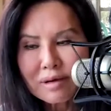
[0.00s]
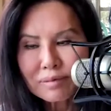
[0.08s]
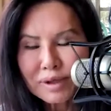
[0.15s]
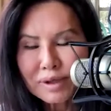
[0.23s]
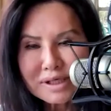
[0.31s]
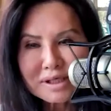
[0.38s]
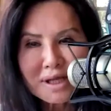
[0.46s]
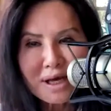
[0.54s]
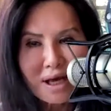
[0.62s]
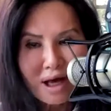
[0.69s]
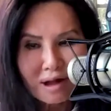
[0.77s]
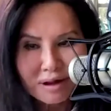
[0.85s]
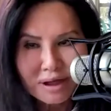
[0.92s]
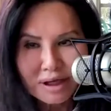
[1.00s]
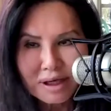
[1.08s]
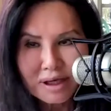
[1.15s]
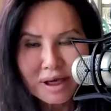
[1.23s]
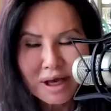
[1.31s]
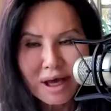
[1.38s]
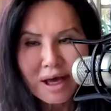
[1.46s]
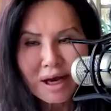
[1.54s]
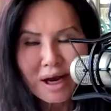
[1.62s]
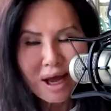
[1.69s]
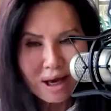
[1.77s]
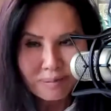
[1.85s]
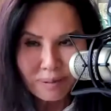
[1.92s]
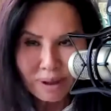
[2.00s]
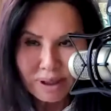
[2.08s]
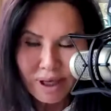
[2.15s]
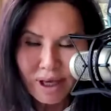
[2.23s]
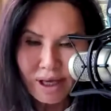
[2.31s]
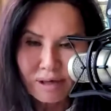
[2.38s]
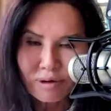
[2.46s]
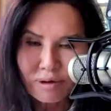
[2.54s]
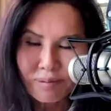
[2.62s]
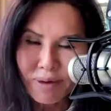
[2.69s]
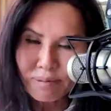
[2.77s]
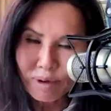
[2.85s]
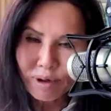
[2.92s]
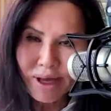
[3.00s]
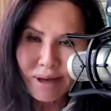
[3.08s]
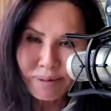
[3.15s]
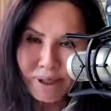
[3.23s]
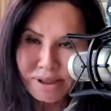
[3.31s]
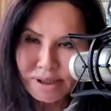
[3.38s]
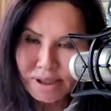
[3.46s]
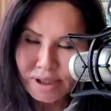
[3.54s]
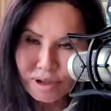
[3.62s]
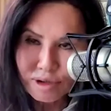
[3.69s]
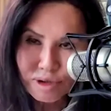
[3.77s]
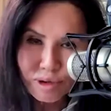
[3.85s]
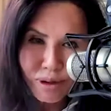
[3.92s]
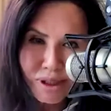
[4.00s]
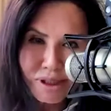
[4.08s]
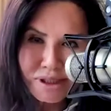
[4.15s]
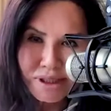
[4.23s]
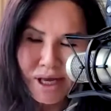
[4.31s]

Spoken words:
please stay healthy and happy. And remember, happiness is a choice.